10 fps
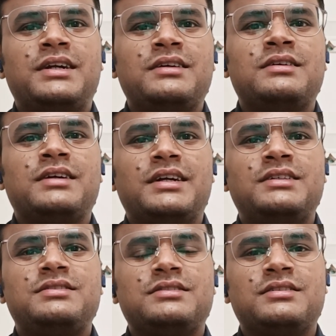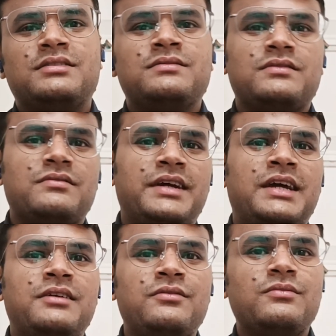But it's
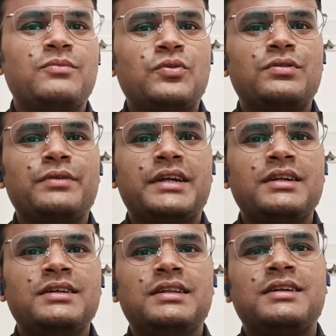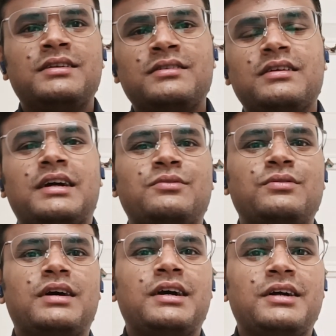when I move to Italy, then
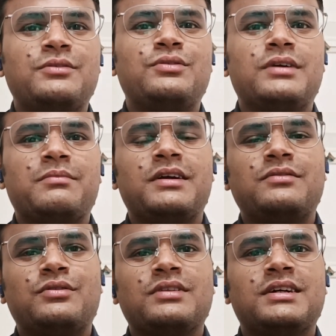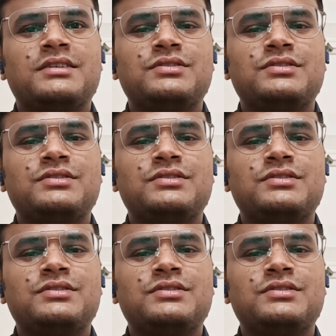I have to apply for that.